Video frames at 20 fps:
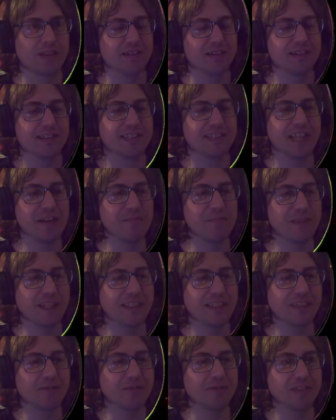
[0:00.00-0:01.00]
Send
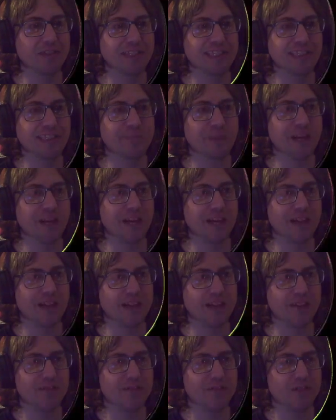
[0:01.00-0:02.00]
me to the
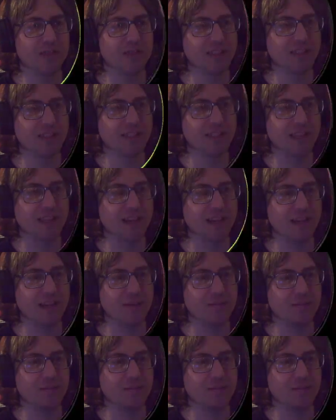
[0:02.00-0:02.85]
spire on time.